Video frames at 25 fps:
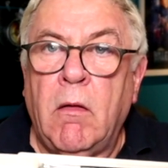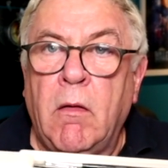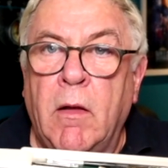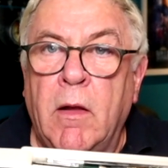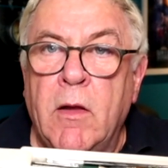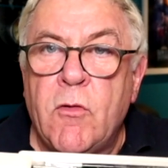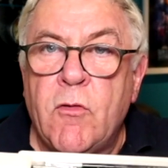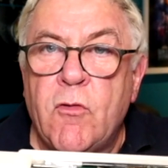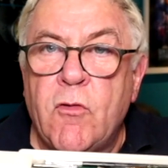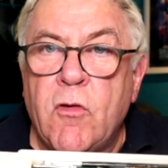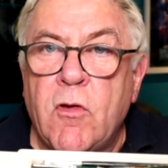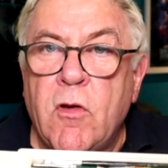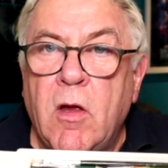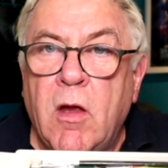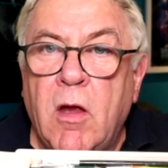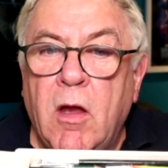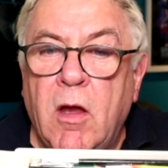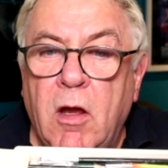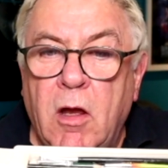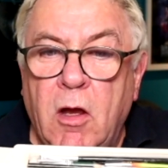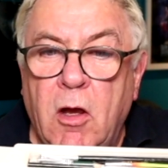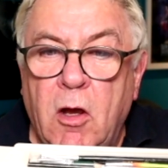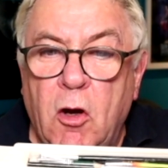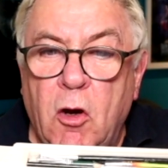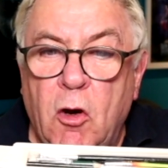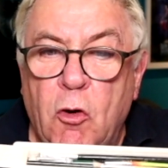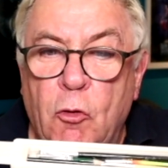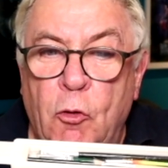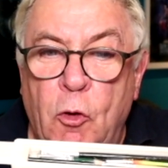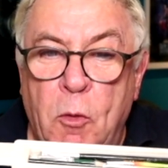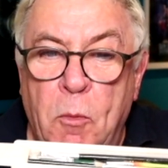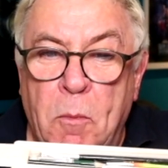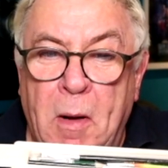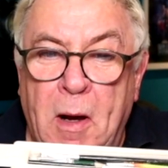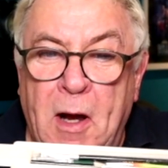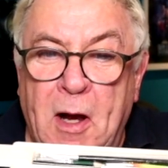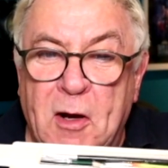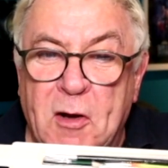This
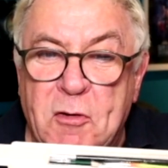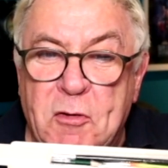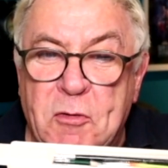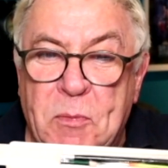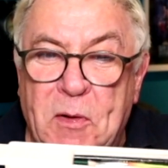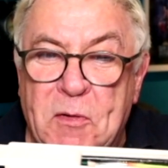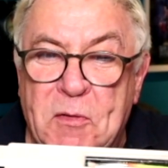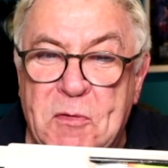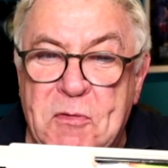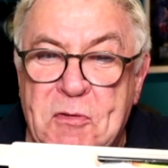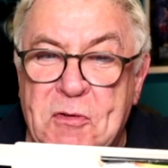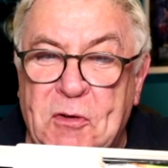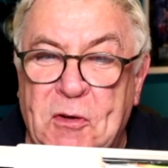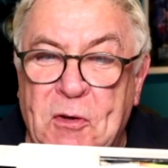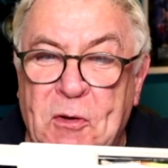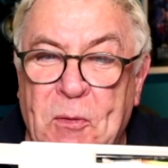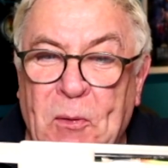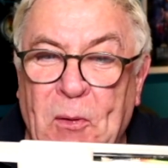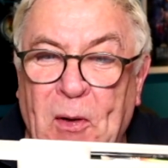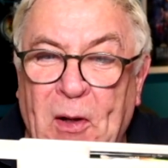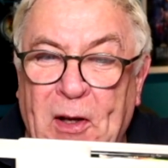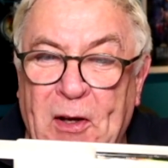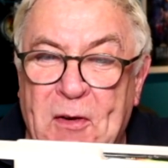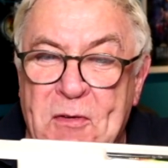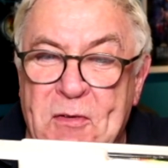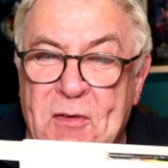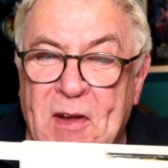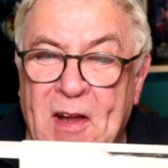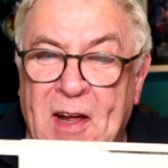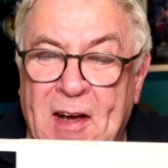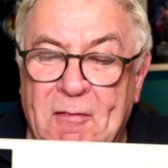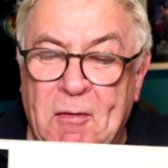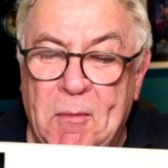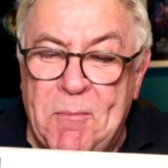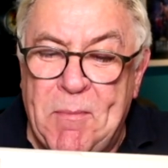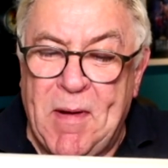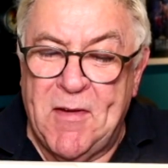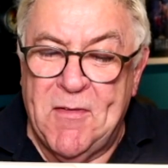reminds me of school. I used to
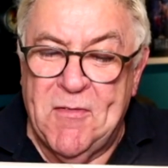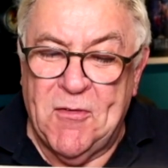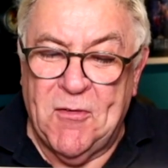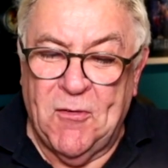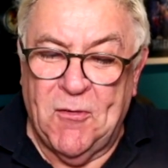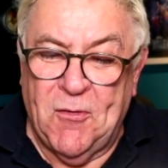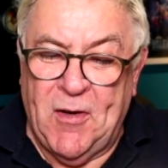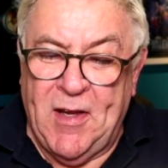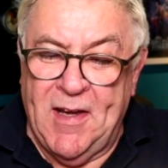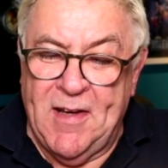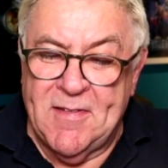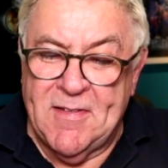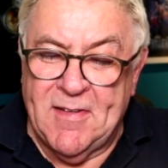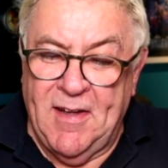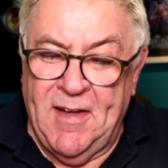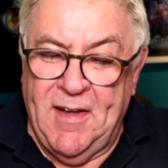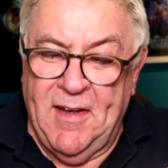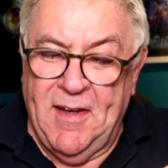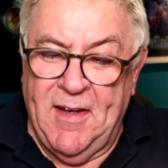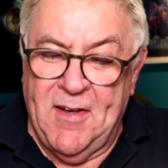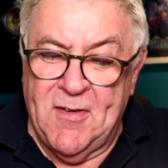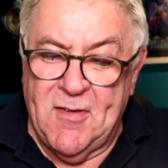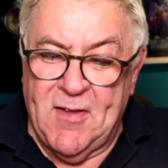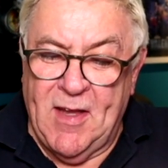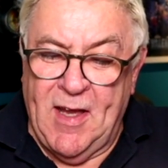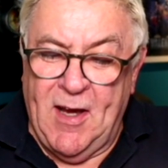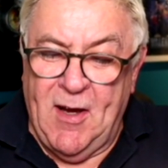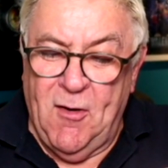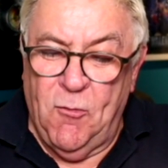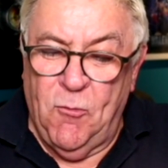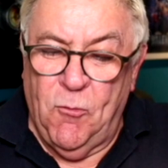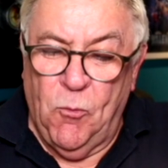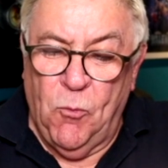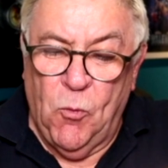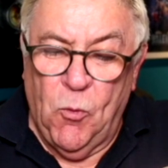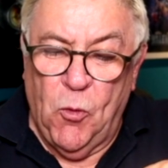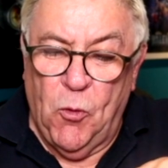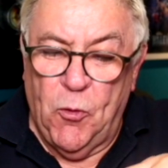have a pencil case like this out
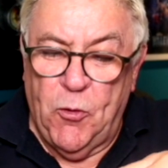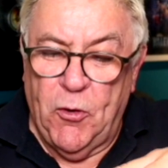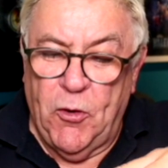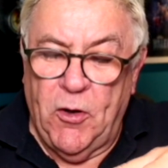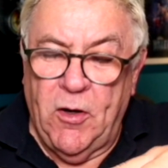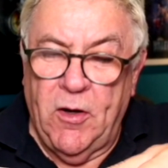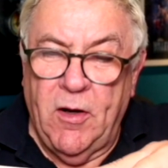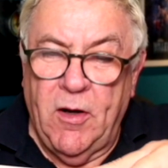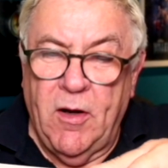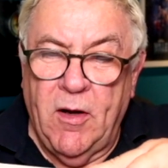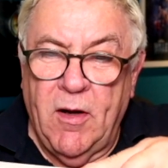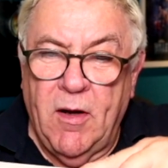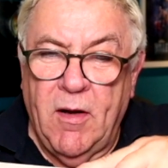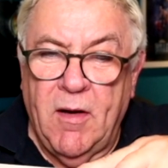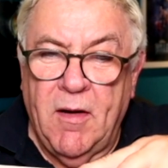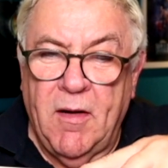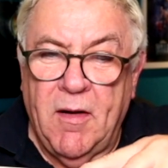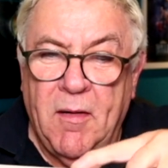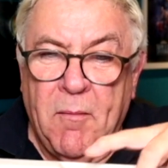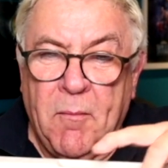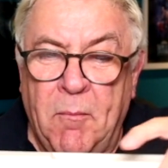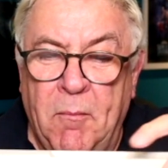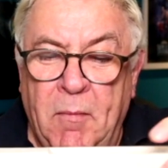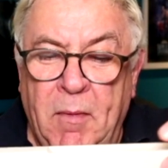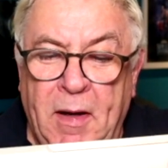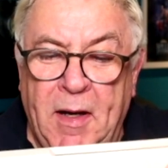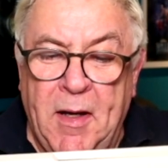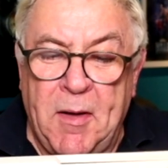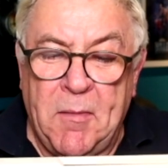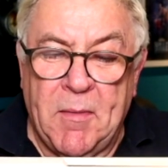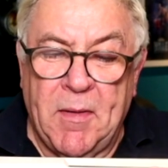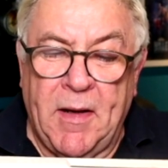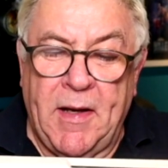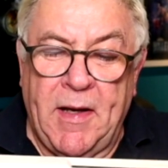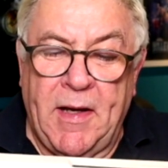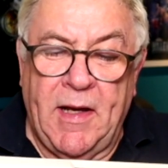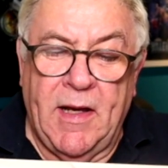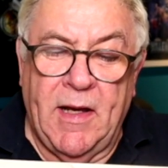of wood
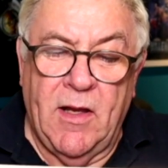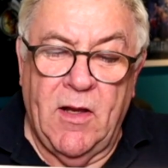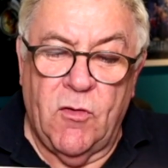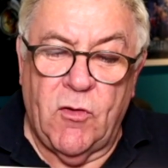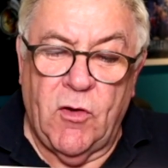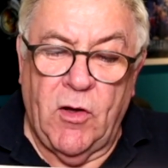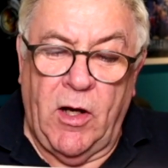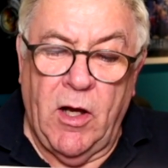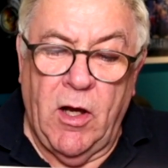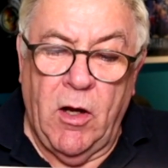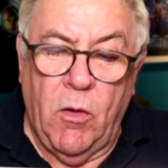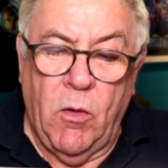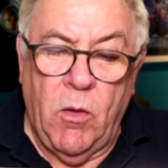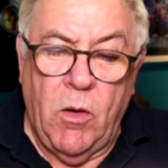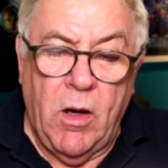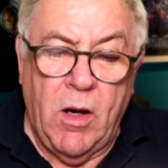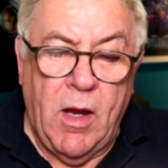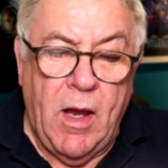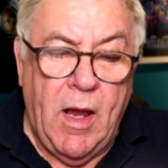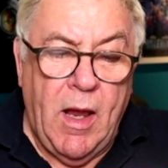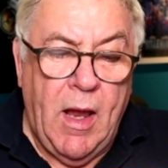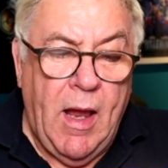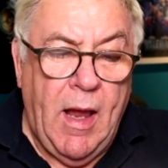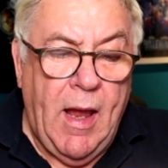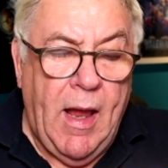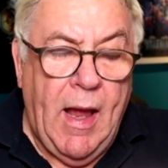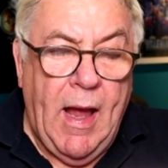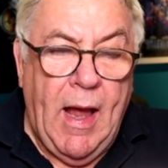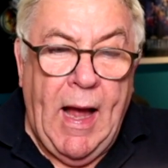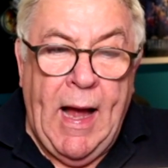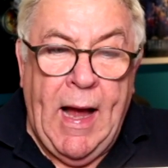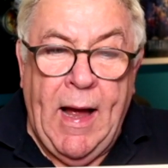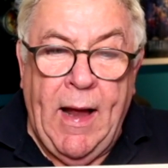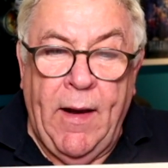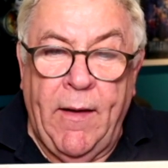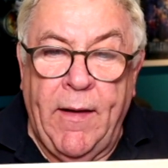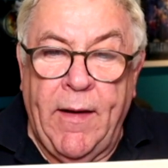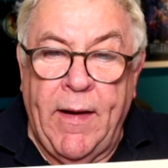many years ago,
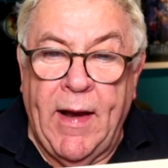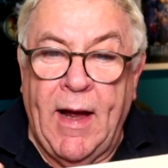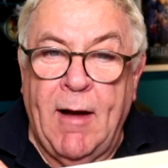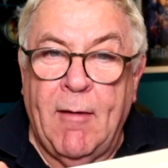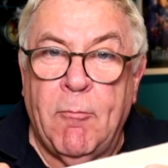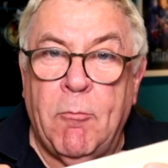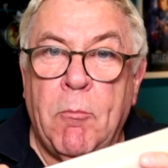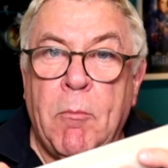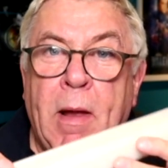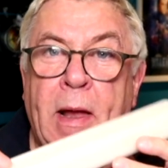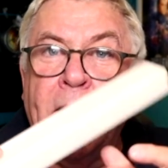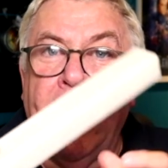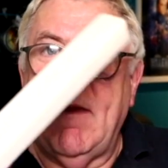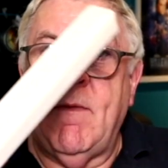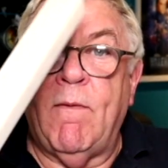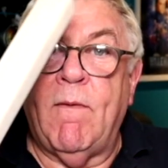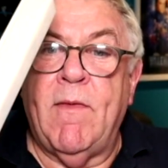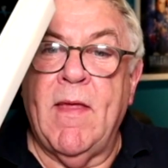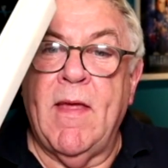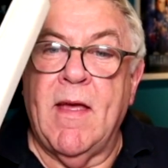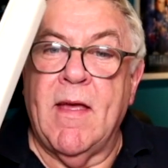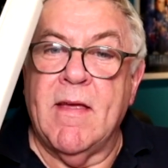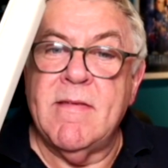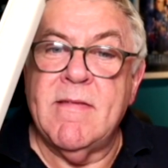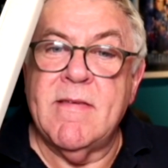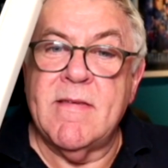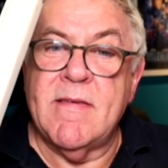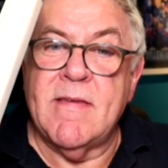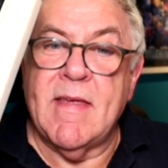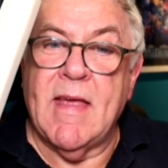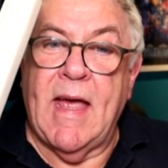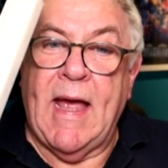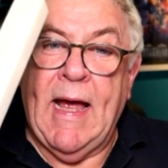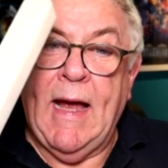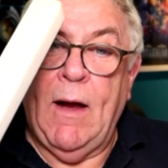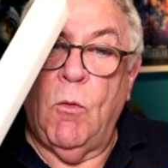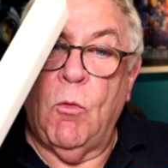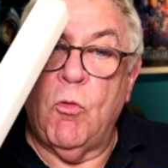and I've made this
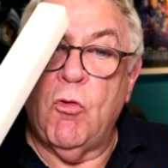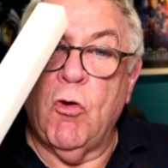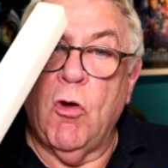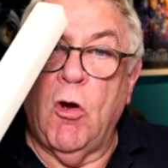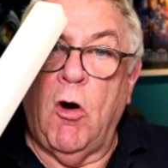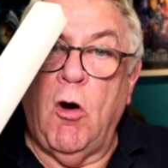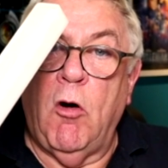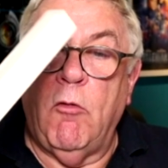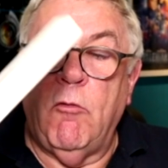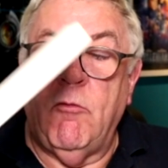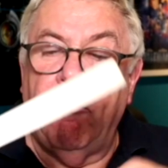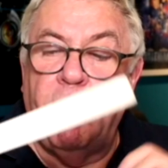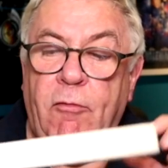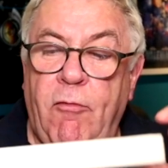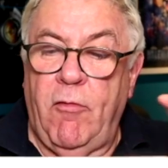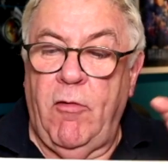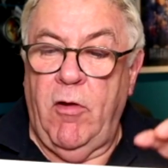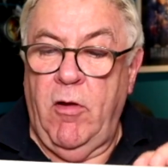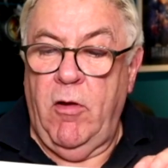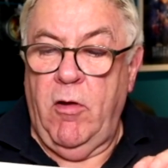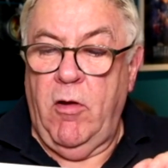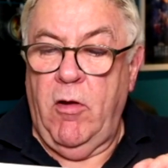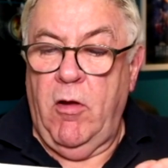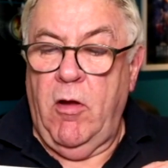out of